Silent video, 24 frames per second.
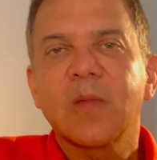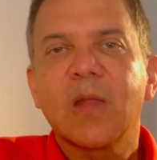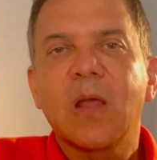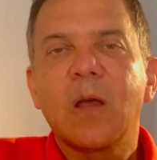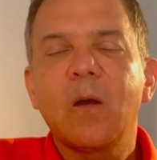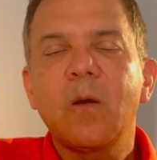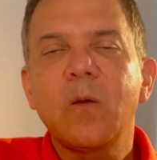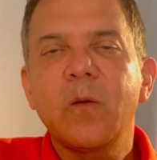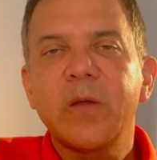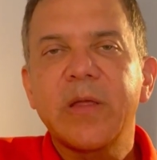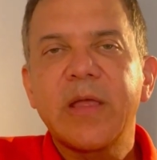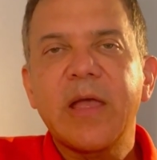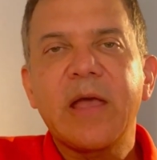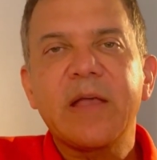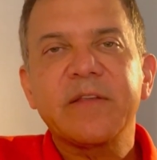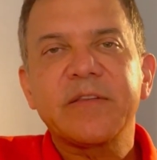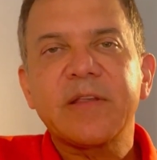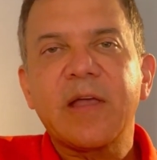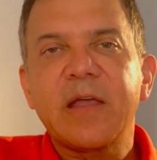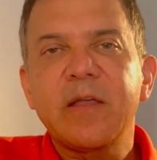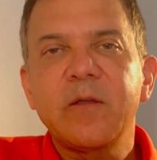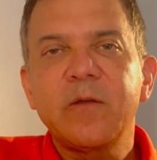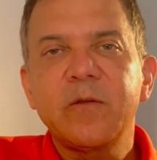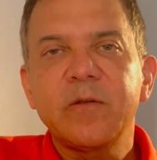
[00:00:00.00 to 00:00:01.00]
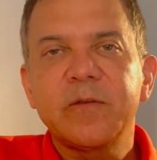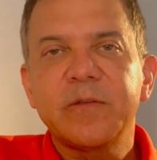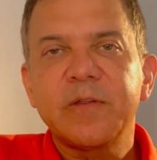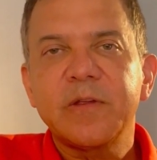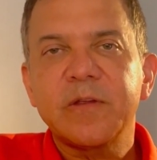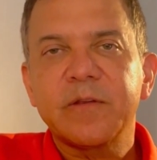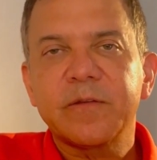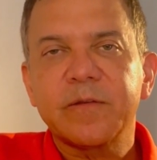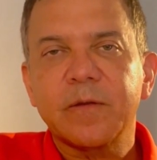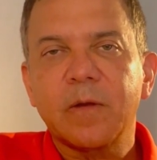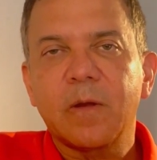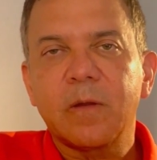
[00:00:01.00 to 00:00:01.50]
Oh yes, I use
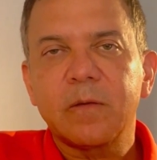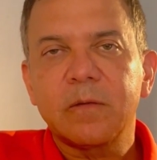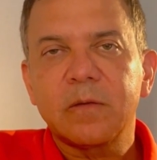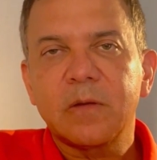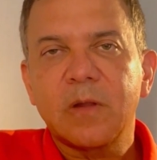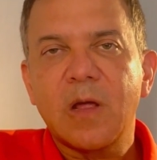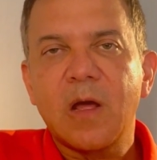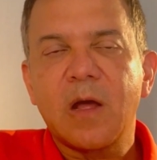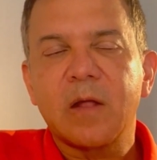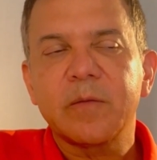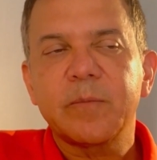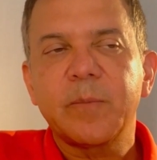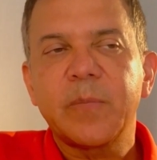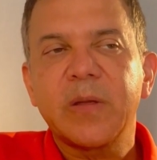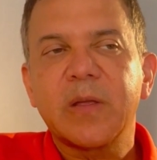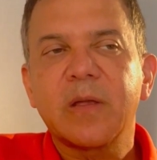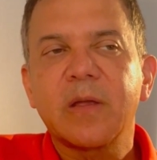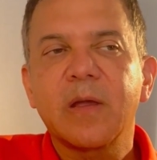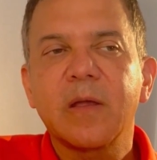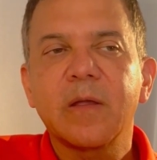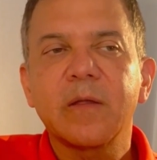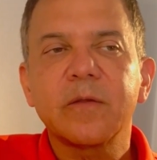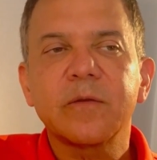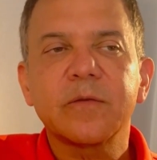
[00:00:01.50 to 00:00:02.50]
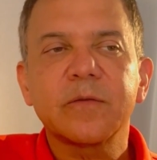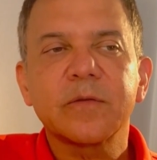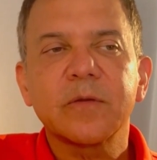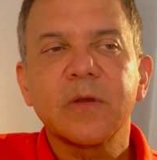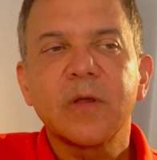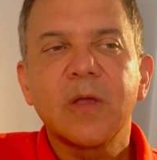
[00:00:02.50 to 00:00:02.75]
this a lot because